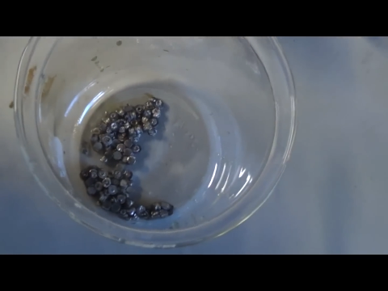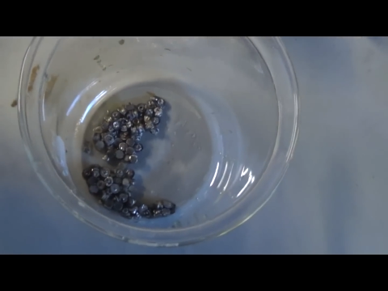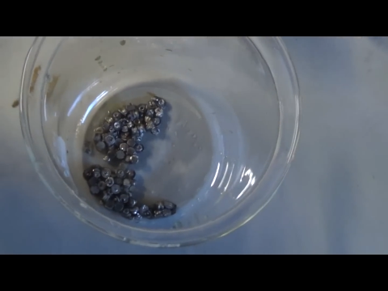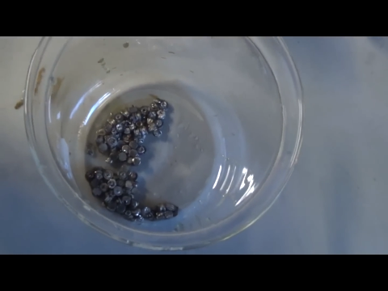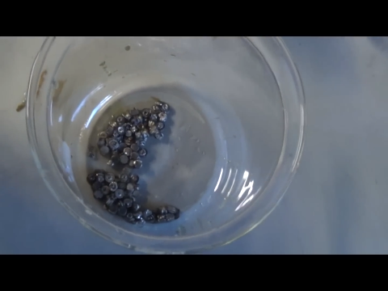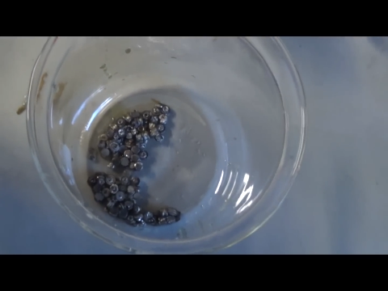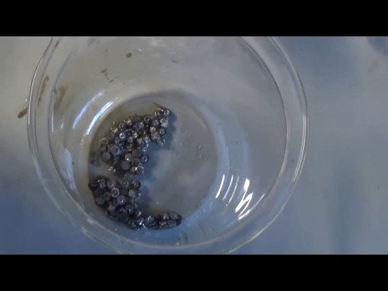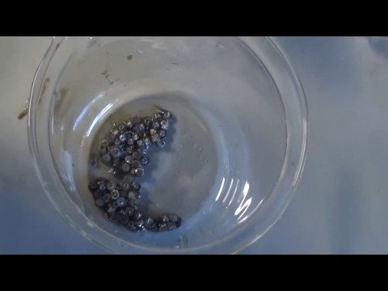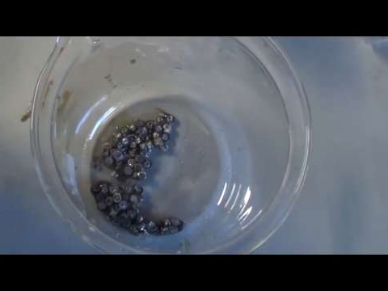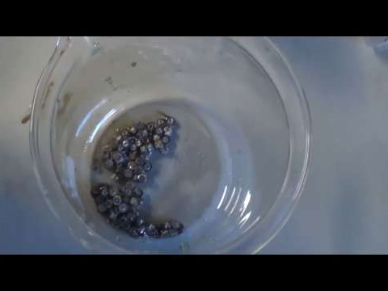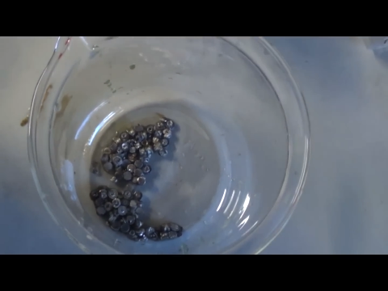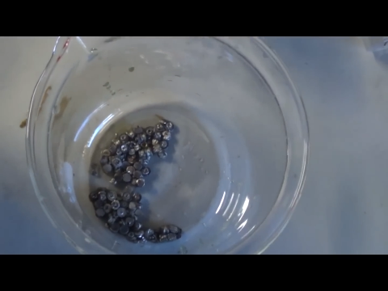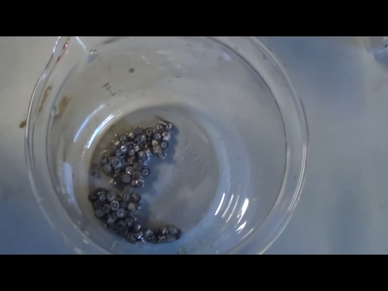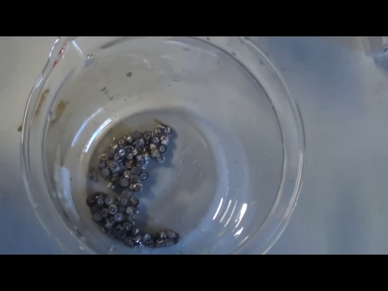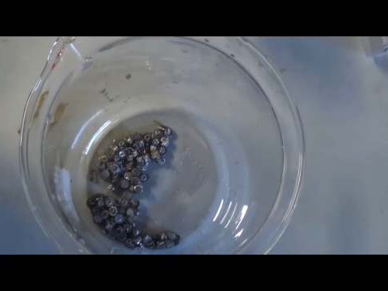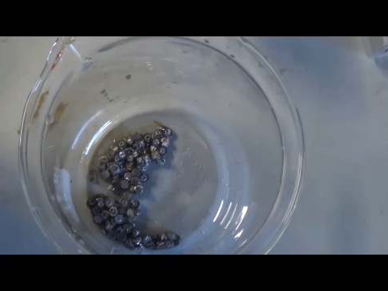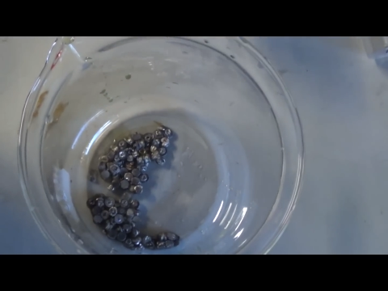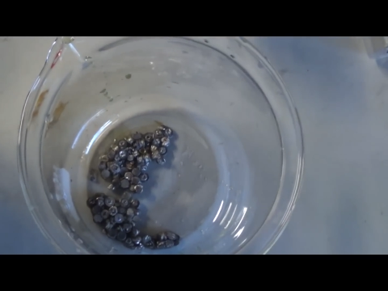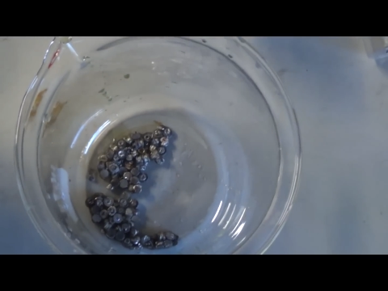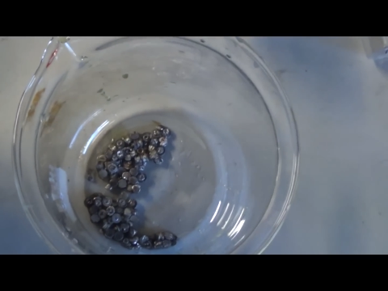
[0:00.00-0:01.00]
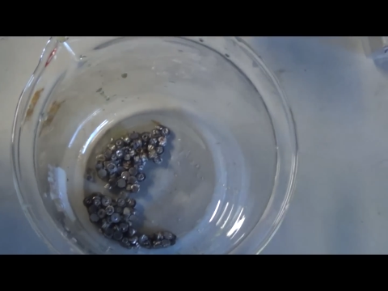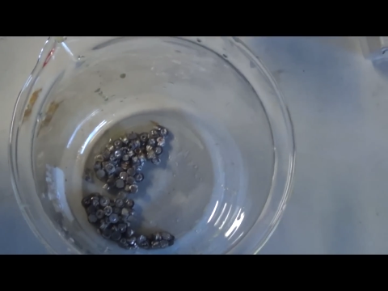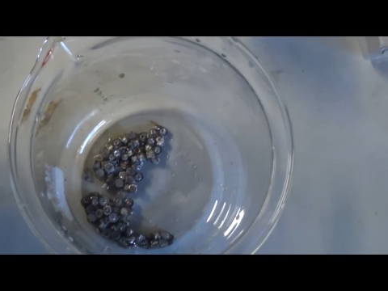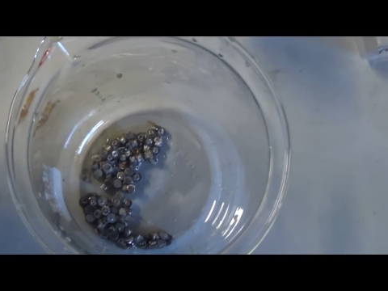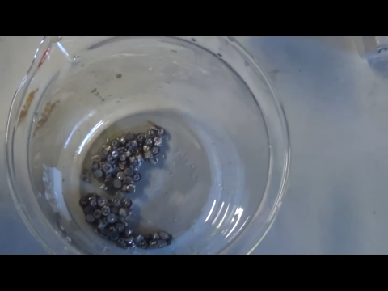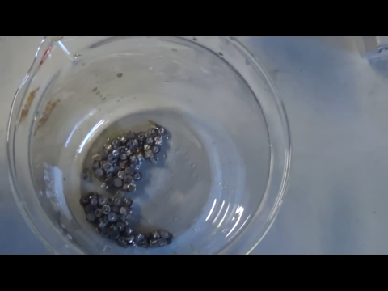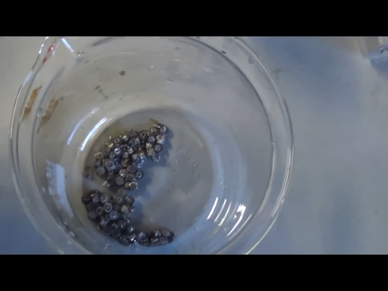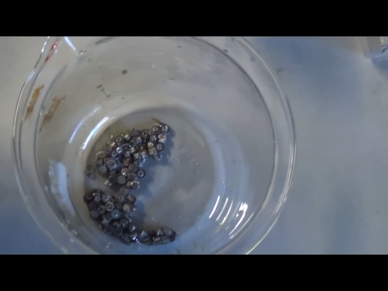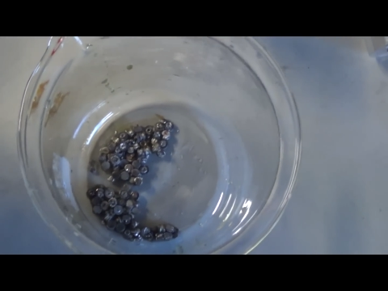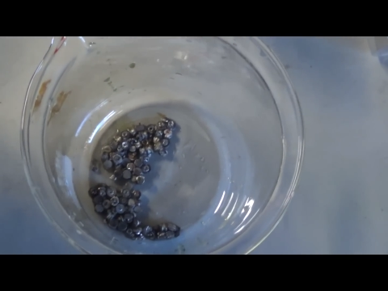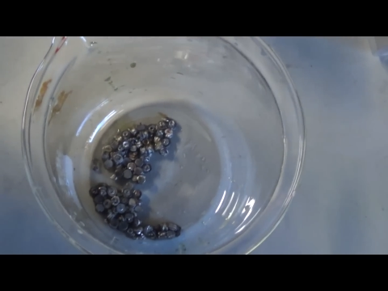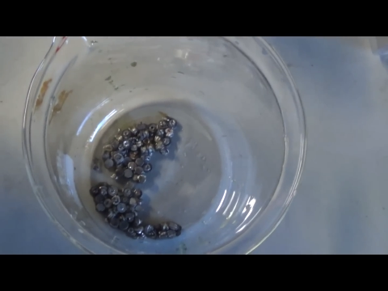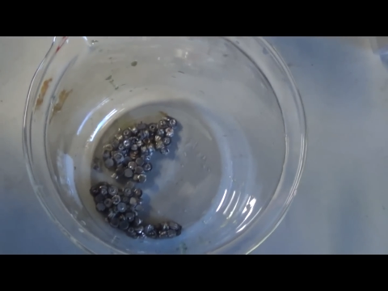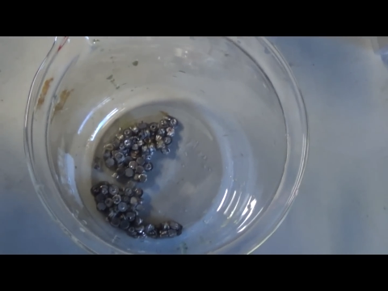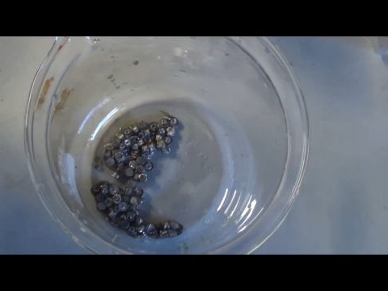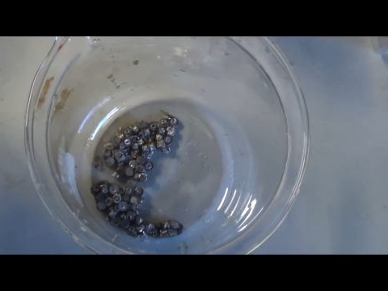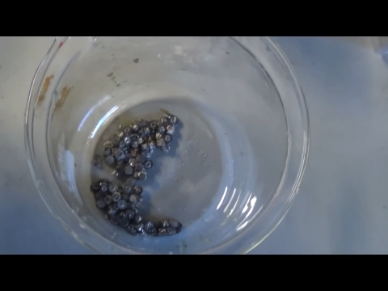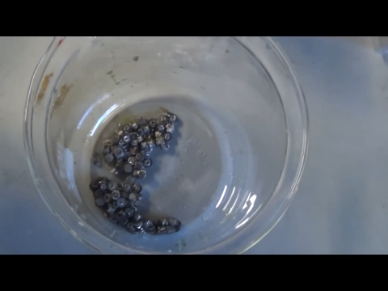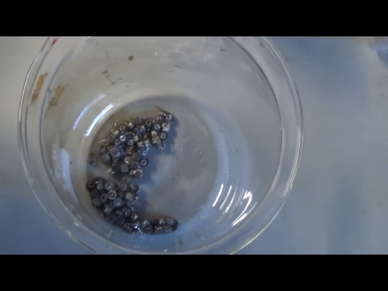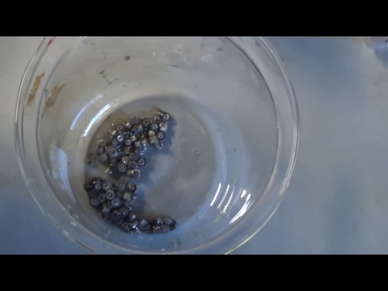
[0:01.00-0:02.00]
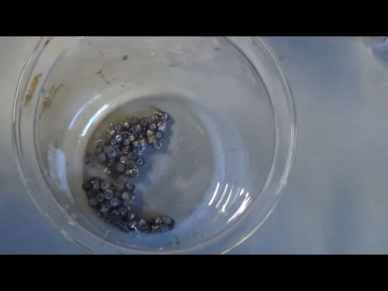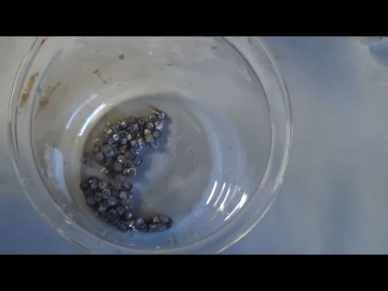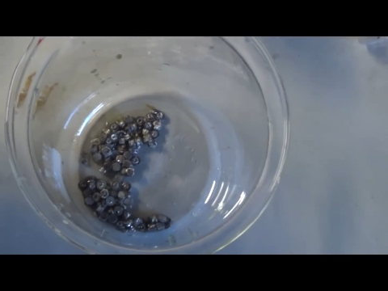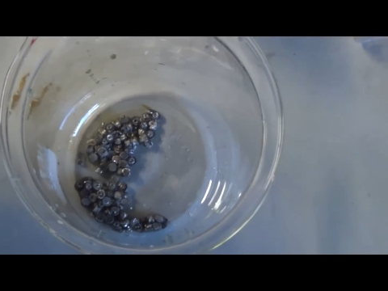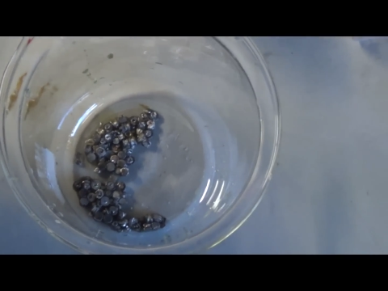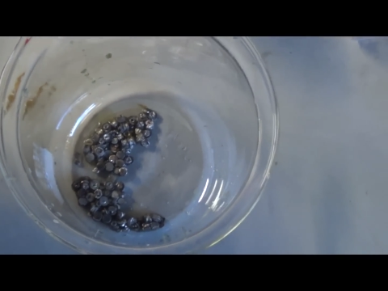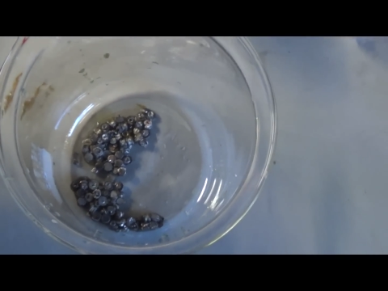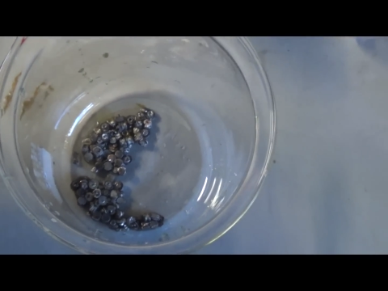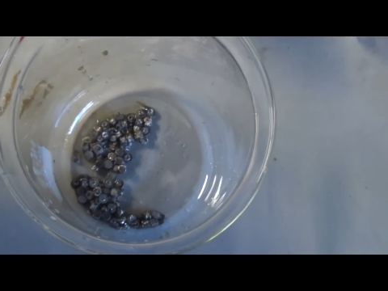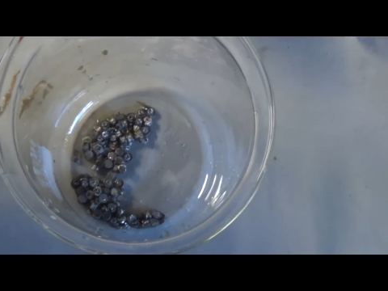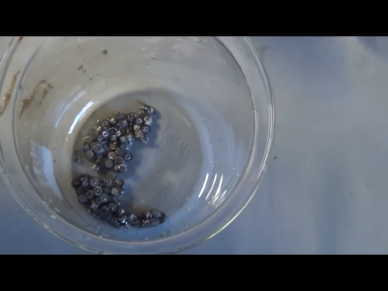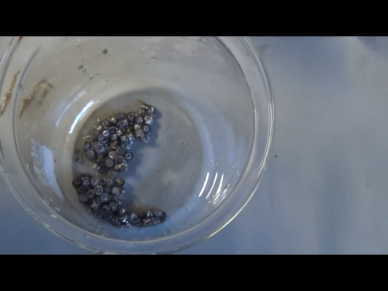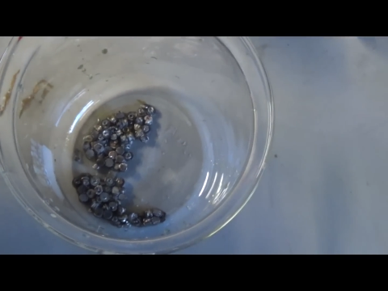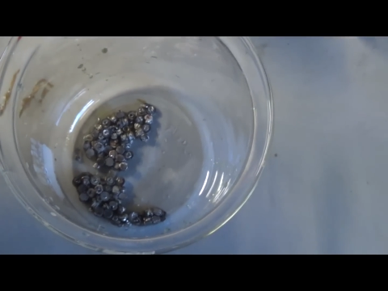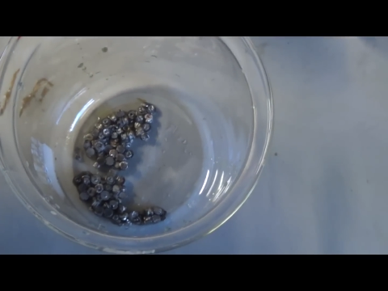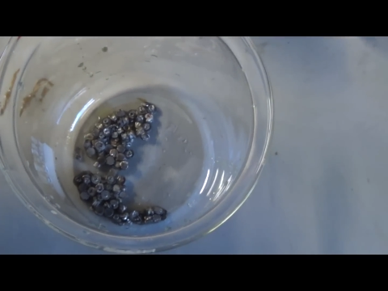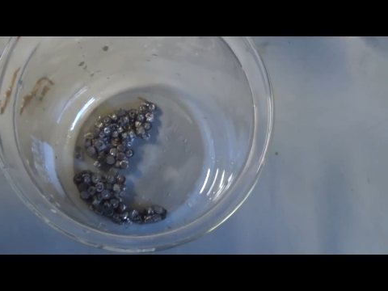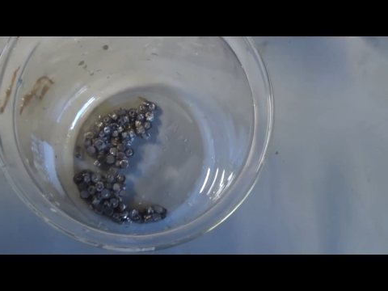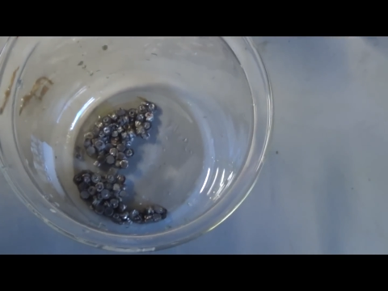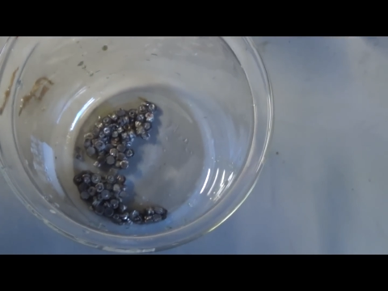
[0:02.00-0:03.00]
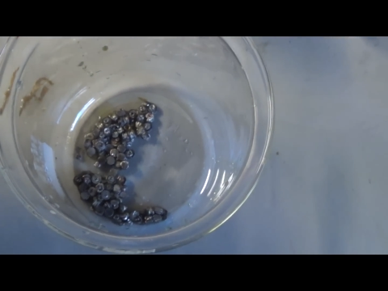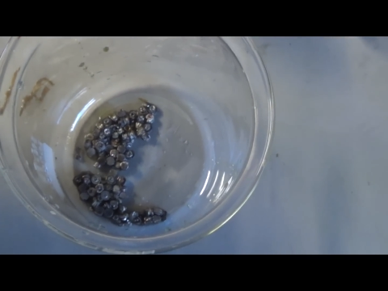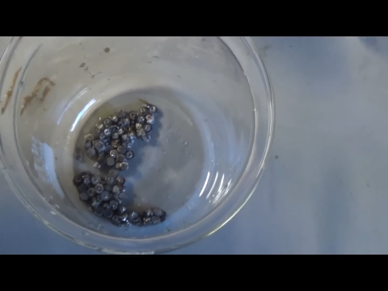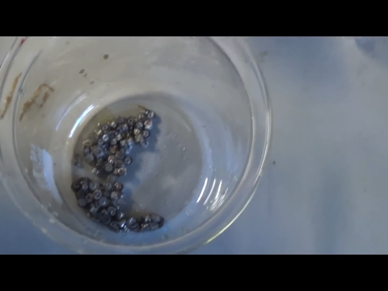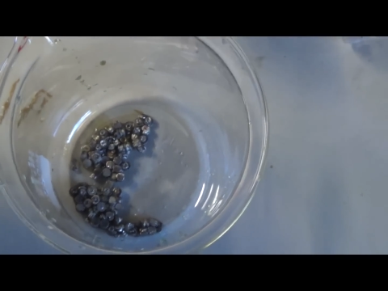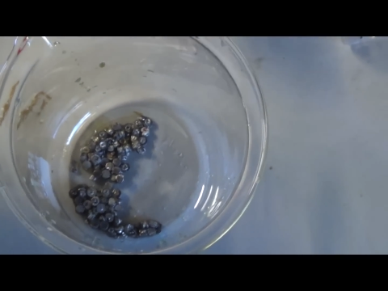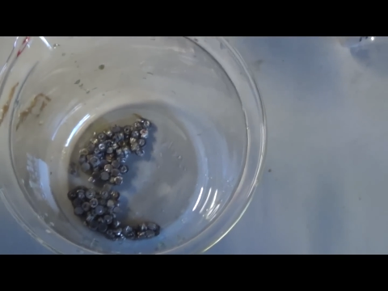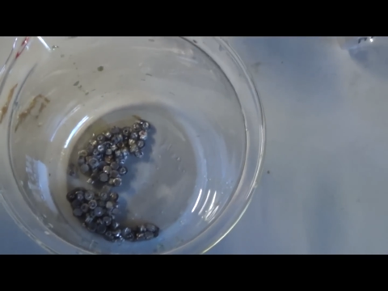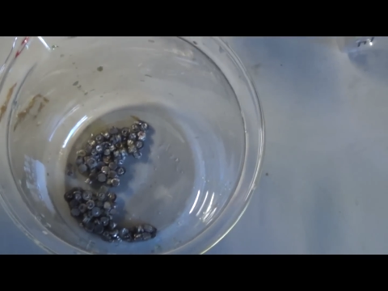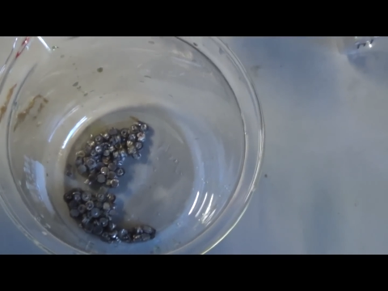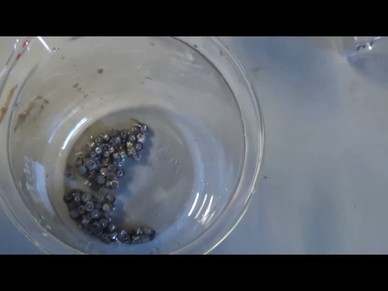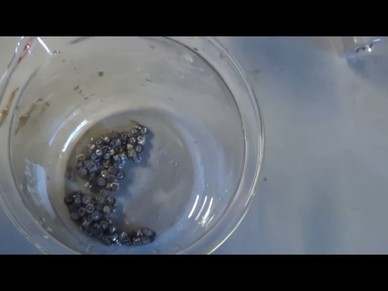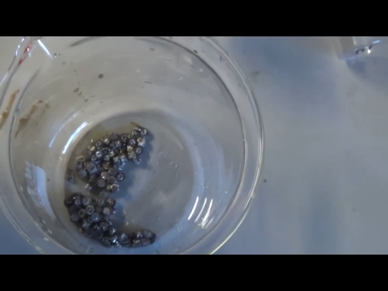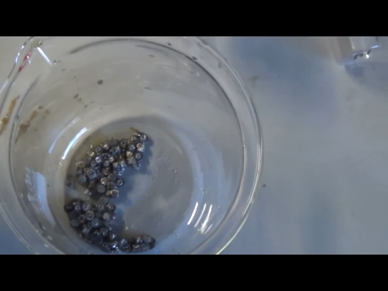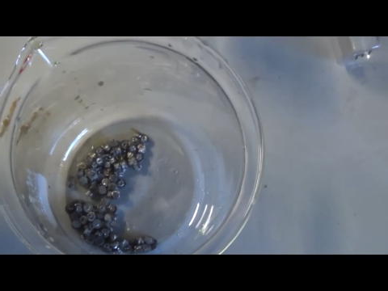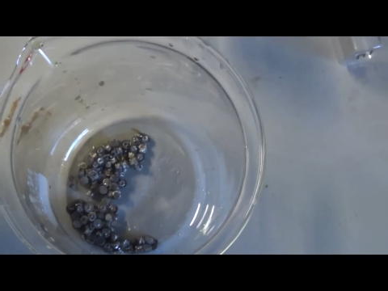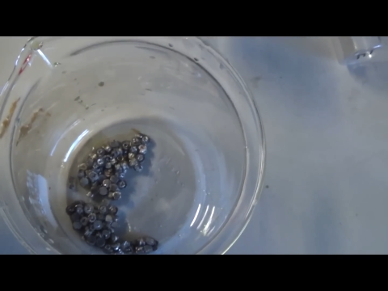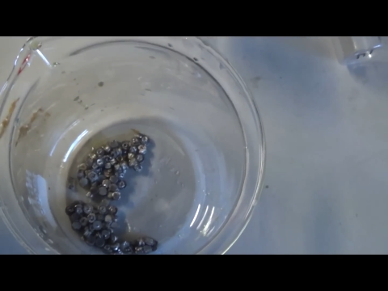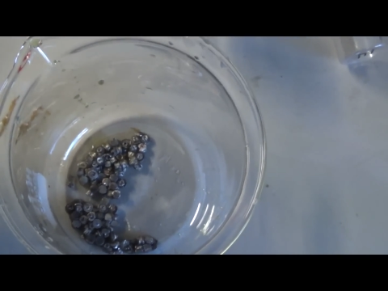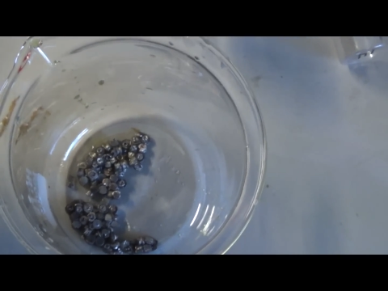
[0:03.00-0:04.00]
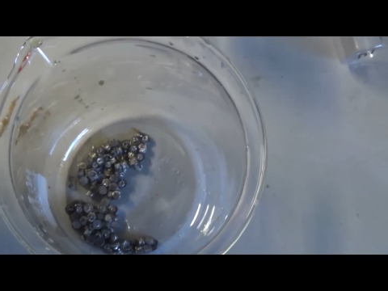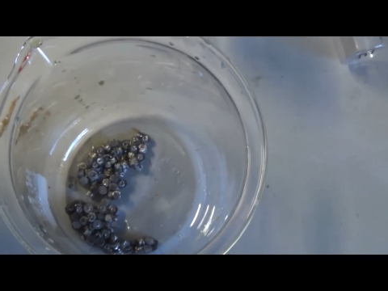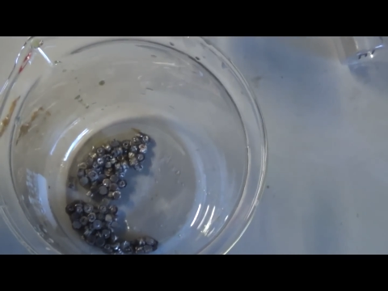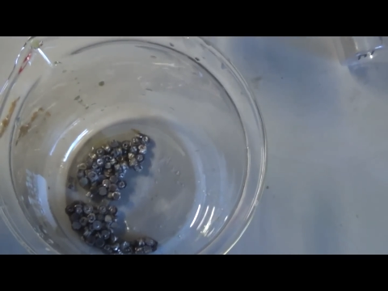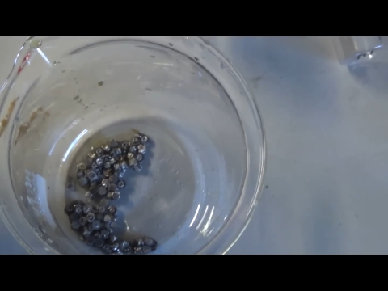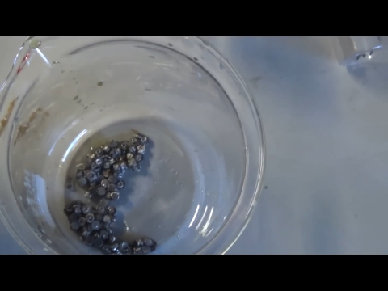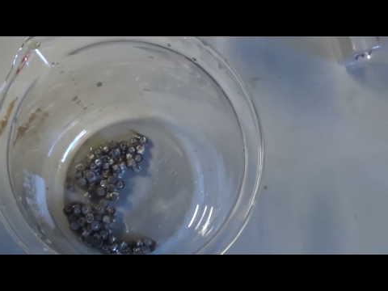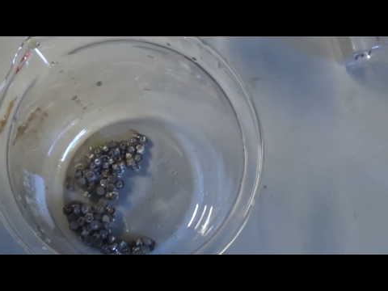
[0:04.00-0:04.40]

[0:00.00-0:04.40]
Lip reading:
(no speaker visible)